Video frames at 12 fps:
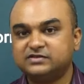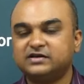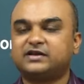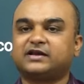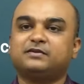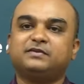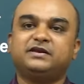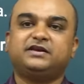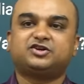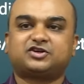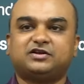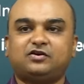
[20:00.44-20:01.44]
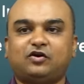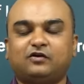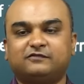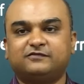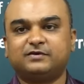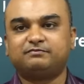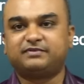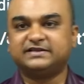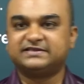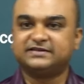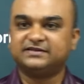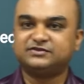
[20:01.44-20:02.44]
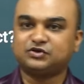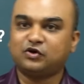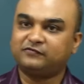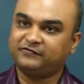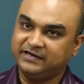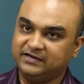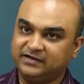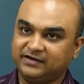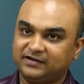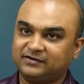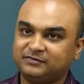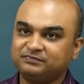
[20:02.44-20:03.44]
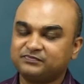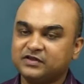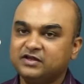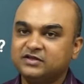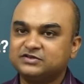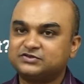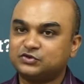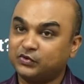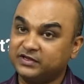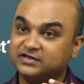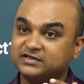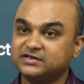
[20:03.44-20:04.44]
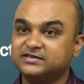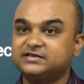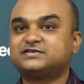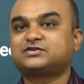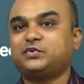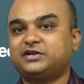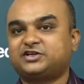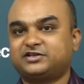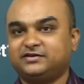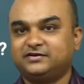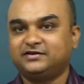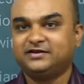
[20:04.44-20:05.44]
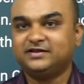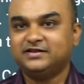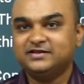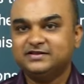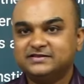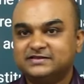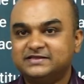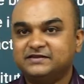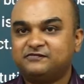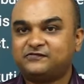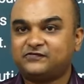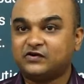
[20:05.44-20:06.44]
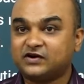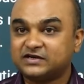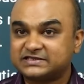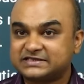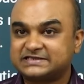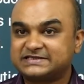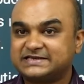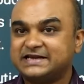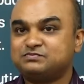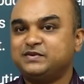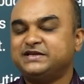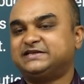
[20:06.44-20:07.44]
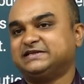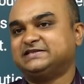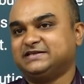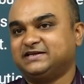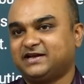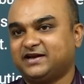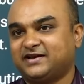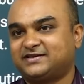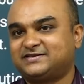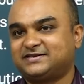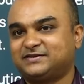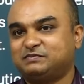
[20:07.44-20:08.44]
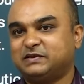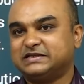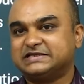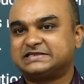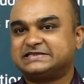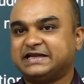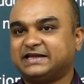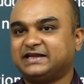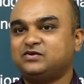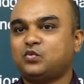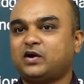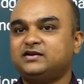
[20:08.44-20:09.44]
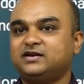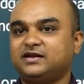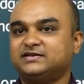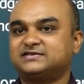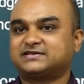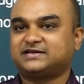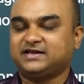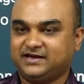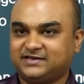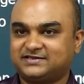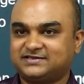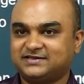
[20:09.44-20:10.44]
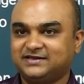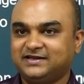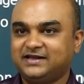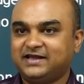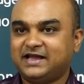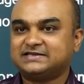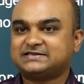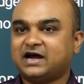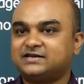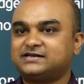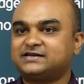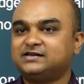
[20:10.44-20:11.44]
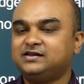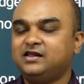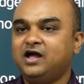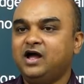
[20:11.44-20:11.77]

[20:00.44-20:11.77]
the recommendation of the President of India. So here in this question, the first statement is incorrect, but the second one is correct, as Article